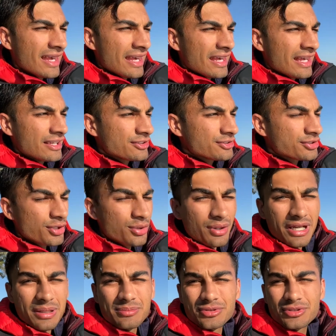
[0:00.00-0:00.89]
So
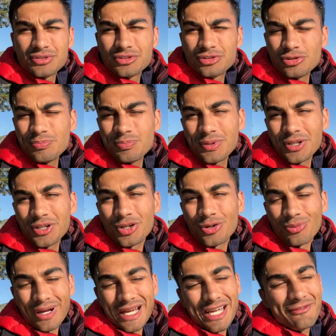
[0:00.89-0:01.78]
I'm super
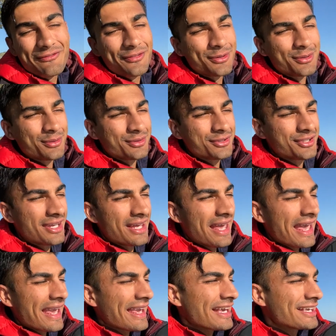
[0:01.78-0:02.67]
grateful to
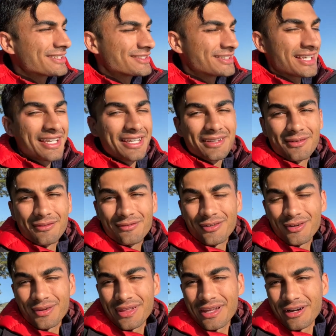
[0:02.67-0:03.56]
ASN for
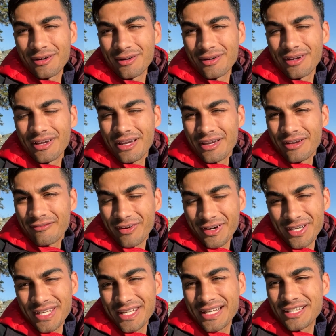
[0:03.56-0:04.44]
their
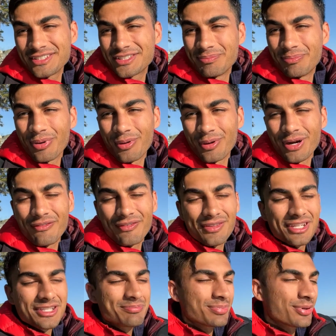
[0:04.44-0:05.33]
funding and support for
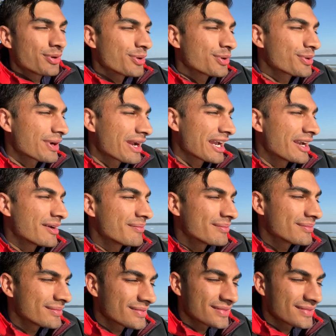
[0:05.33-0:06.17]
this program.